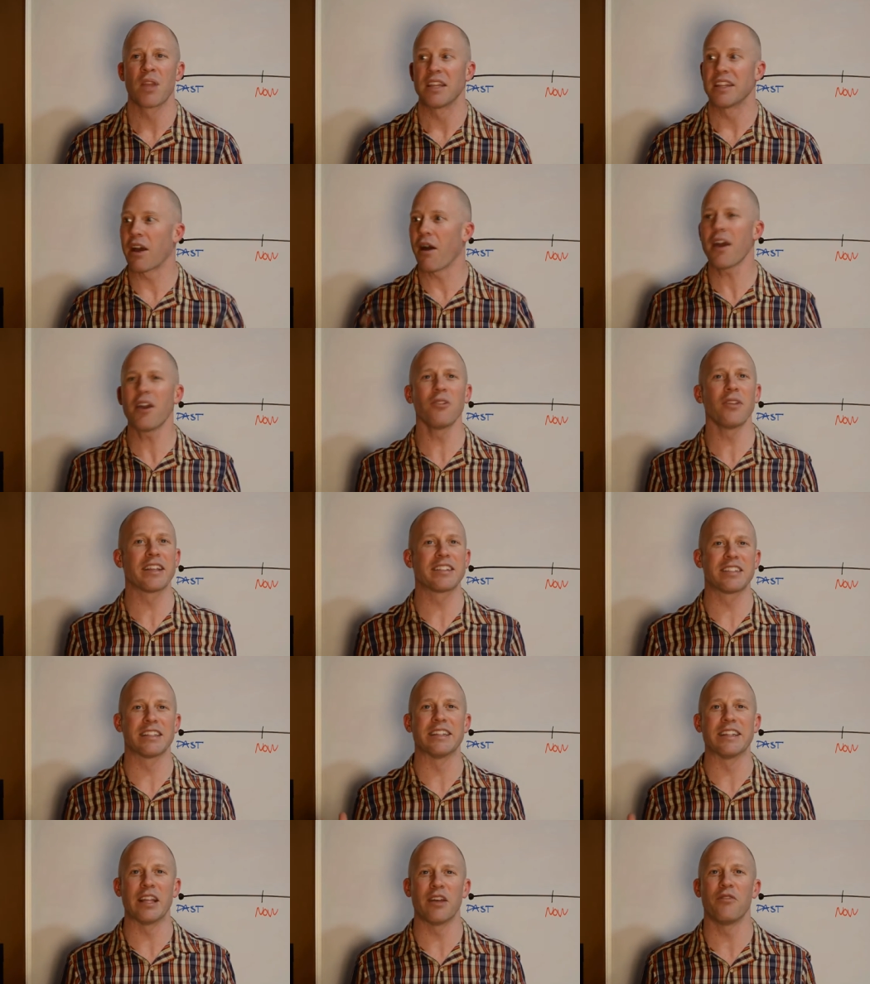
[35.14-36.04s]
Now, I don't like
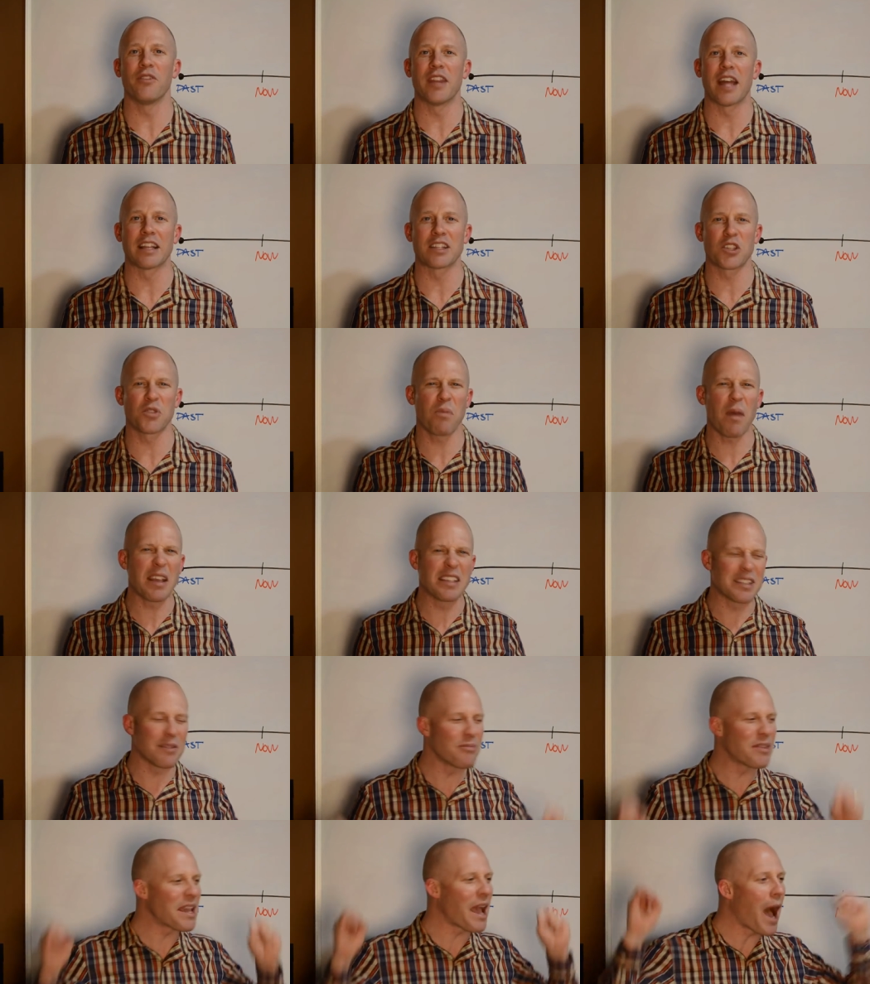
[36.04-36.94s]
to live in that space.
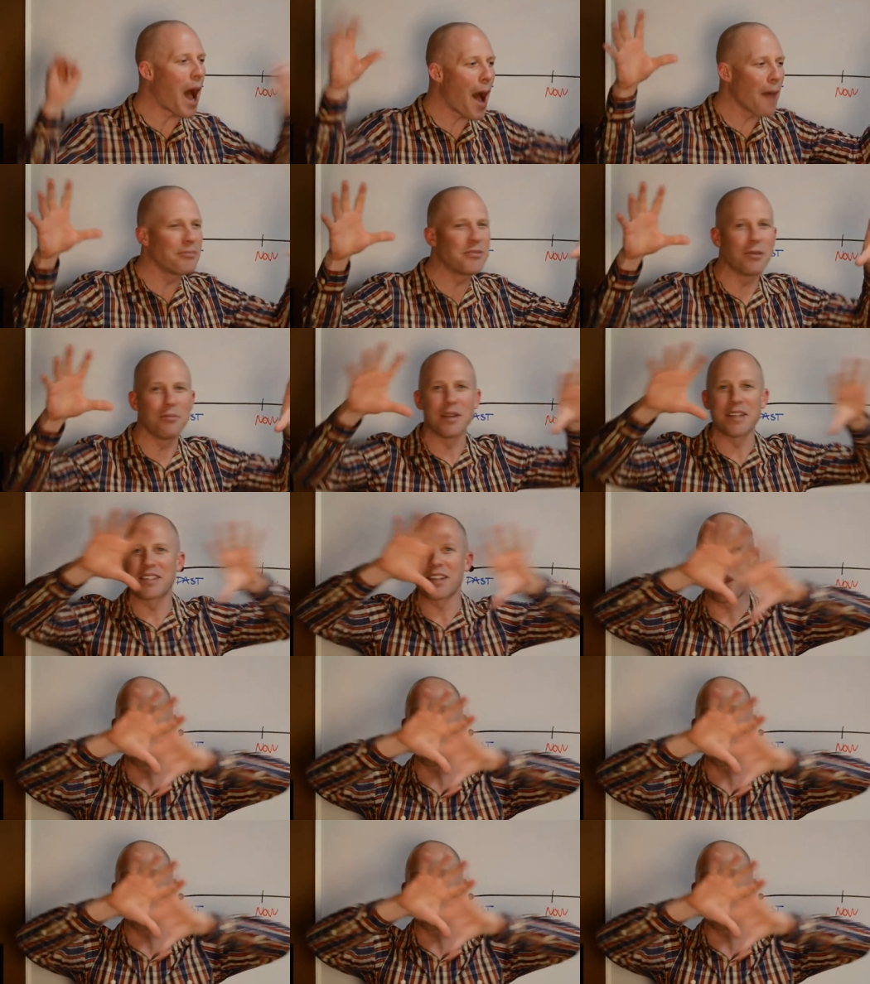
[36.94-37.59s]
I'm the optimist.